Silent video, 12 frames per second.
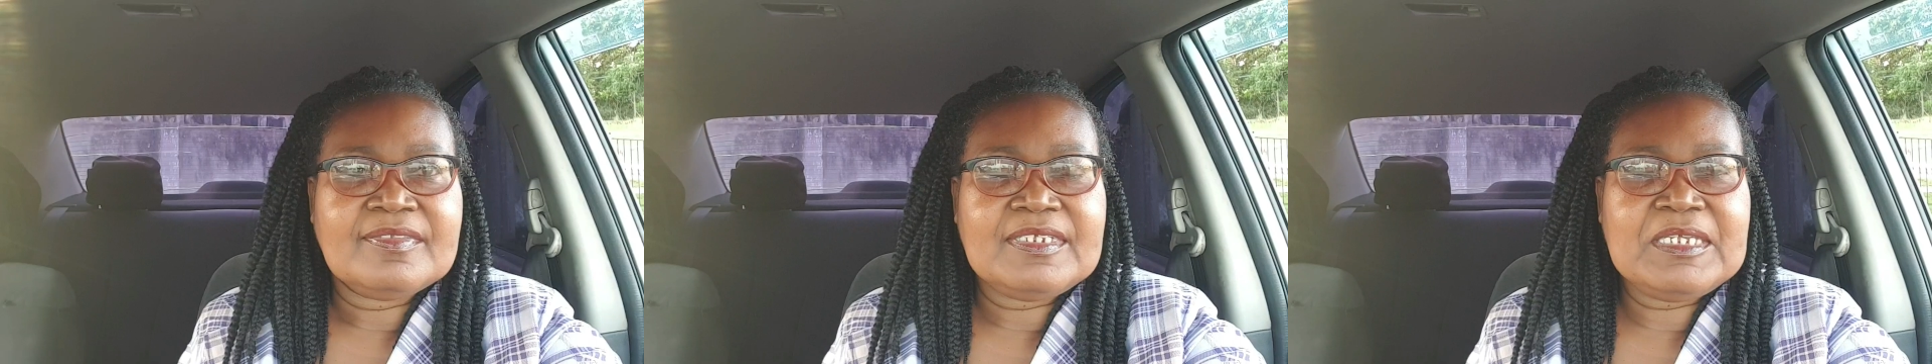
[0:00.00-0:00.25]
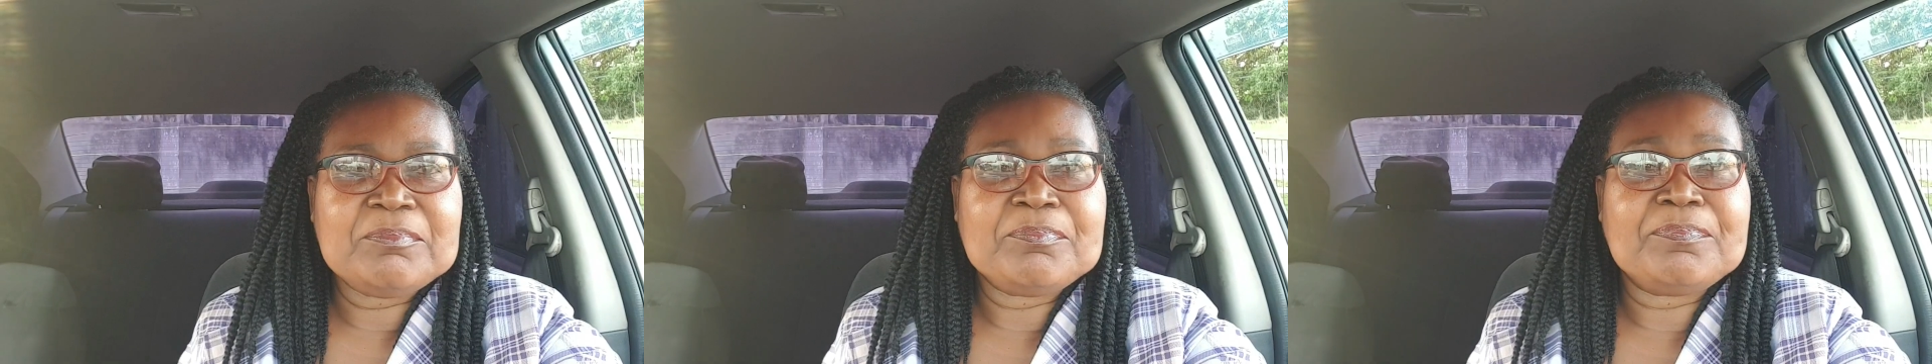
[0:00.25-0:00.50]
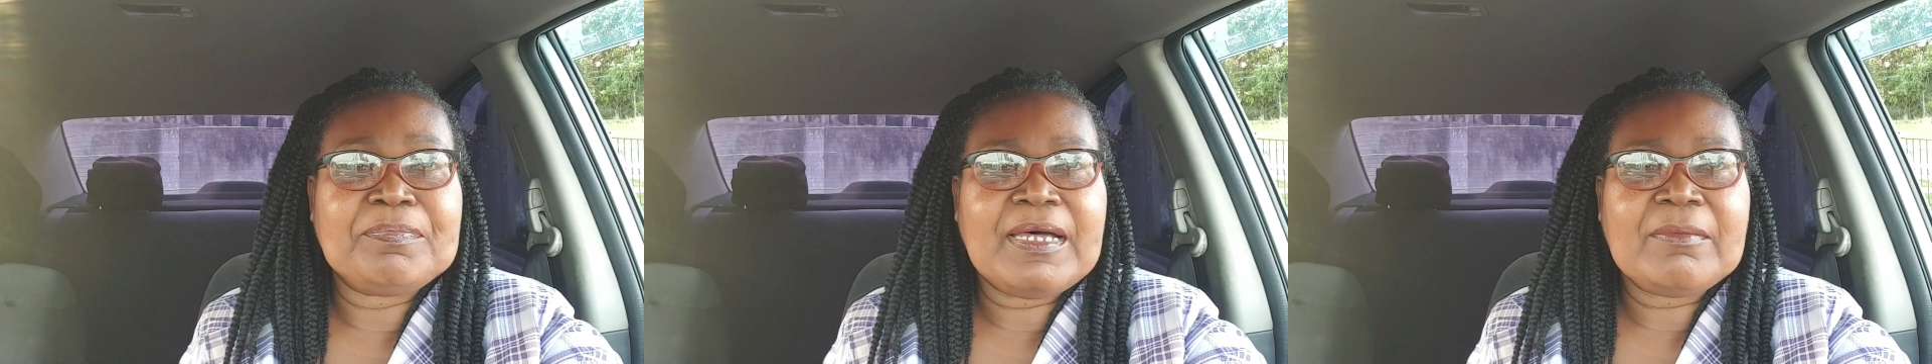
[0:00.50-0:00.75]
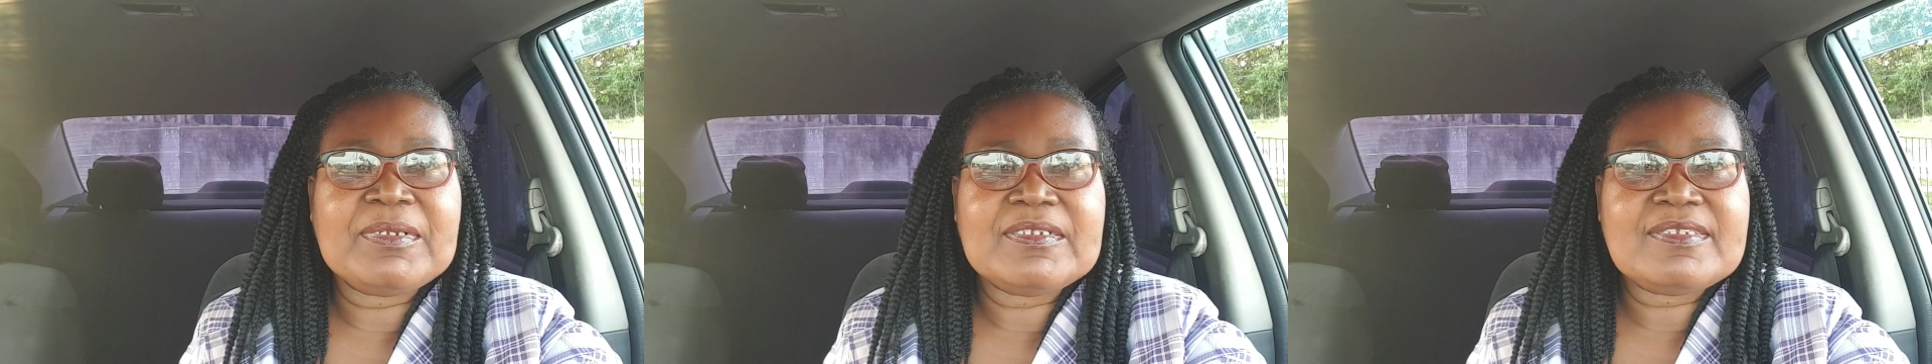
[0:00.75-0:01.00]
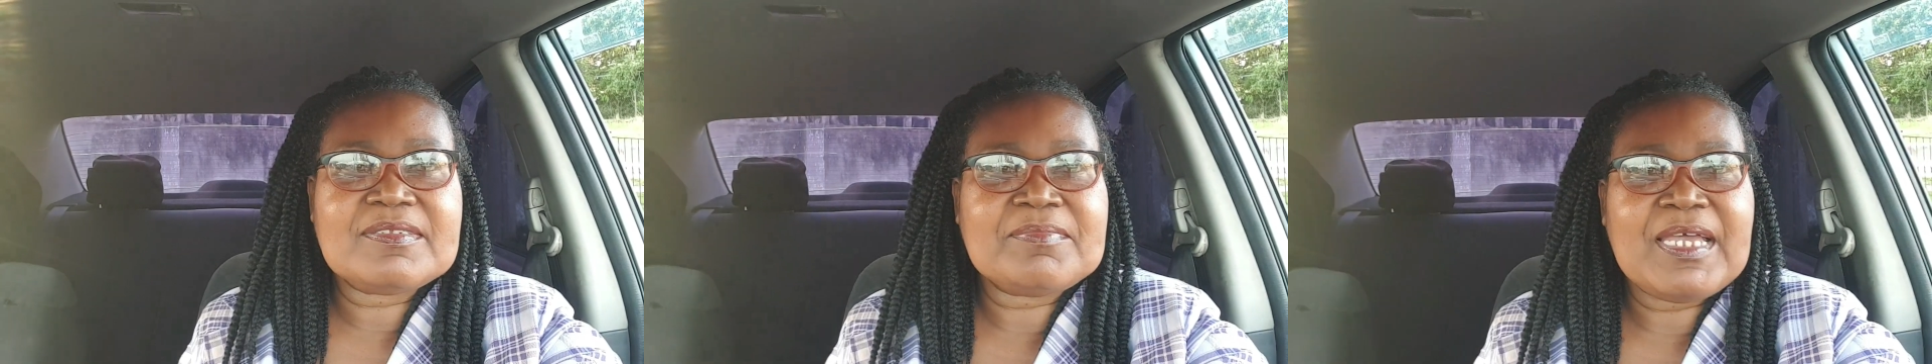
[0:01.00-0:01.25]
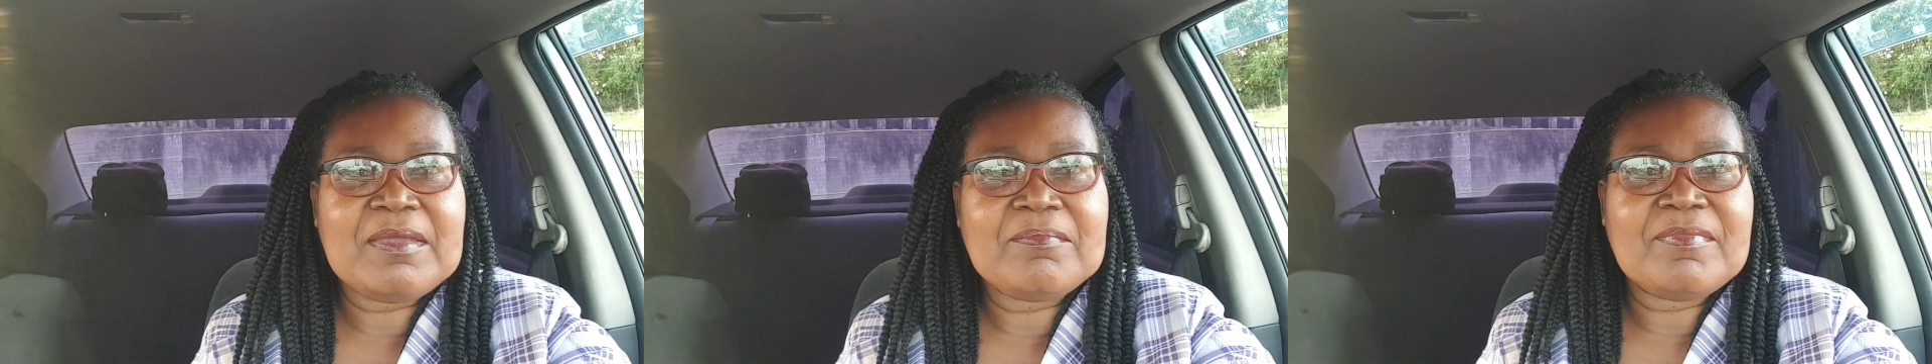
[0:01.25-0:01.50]
It
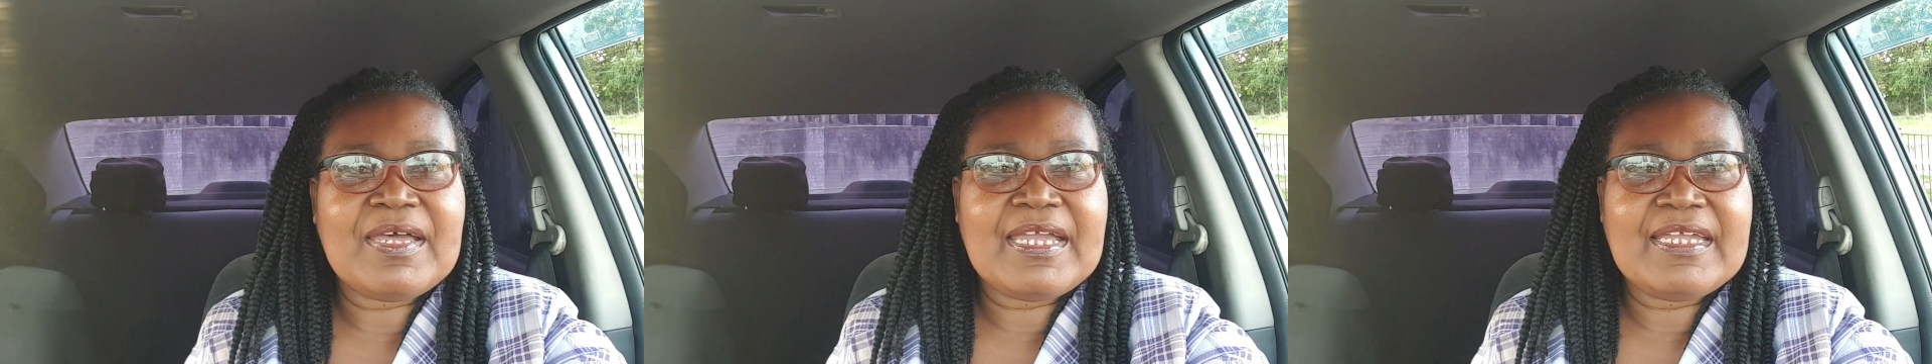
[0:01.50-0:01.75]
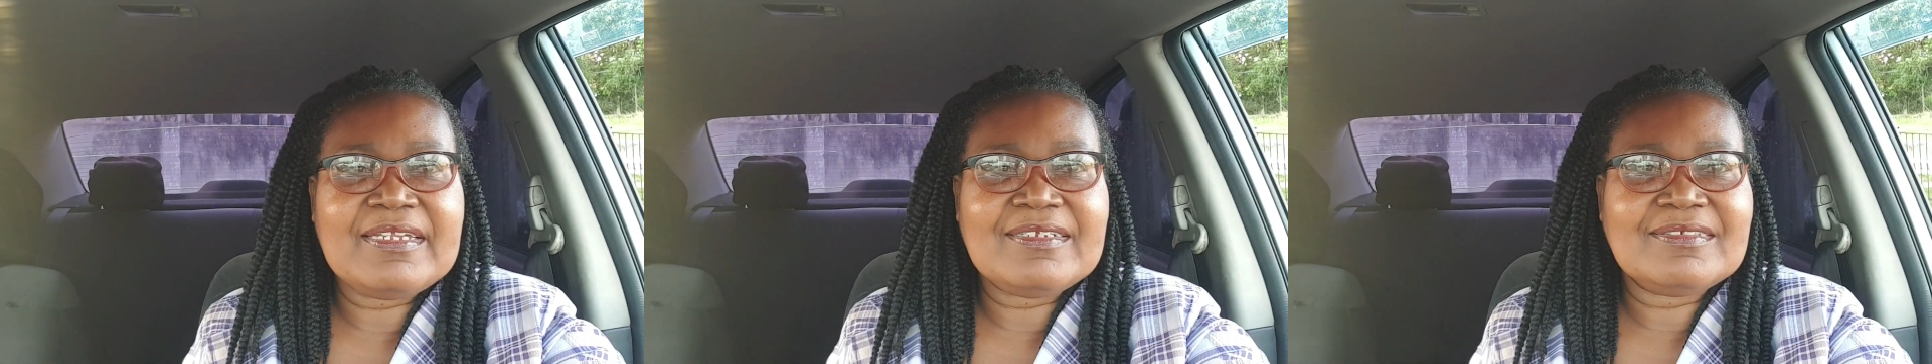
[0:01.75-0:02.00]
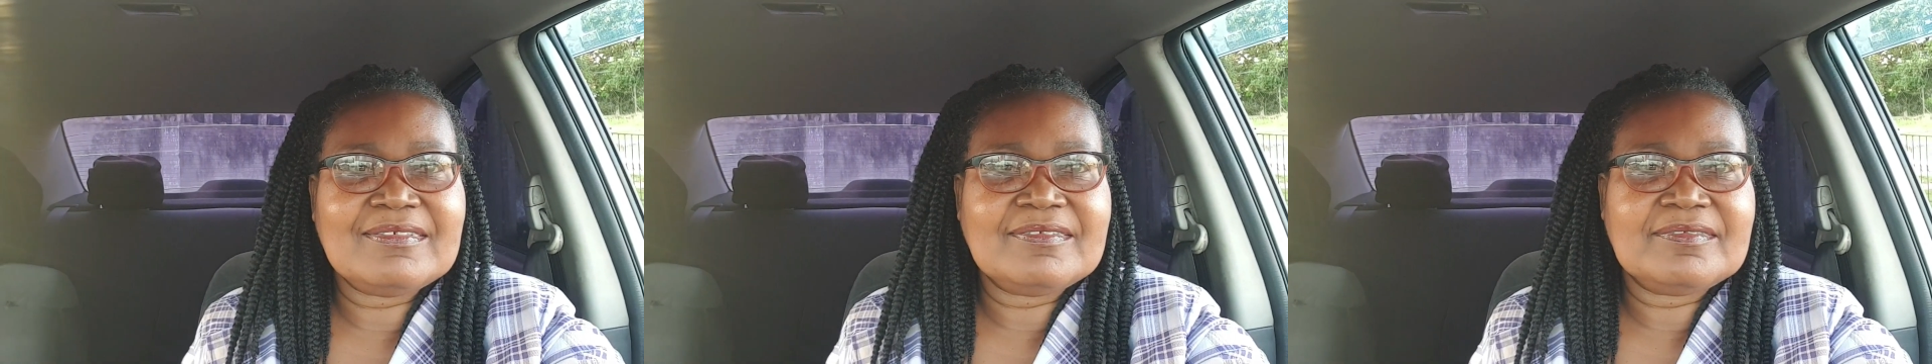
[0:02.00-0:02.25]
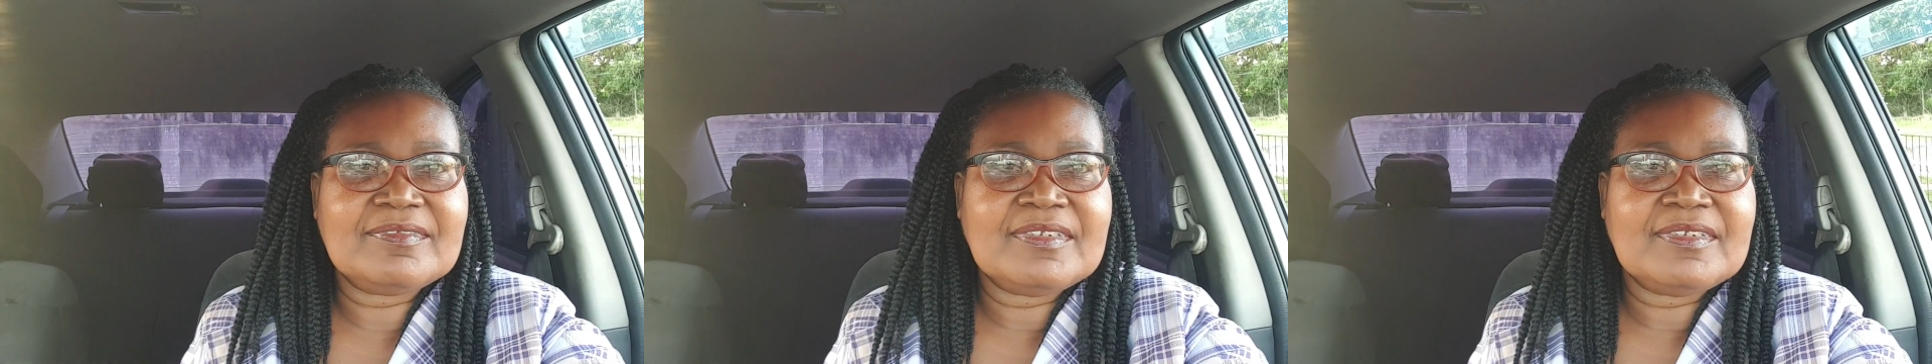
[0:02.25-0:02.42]
boggles my mind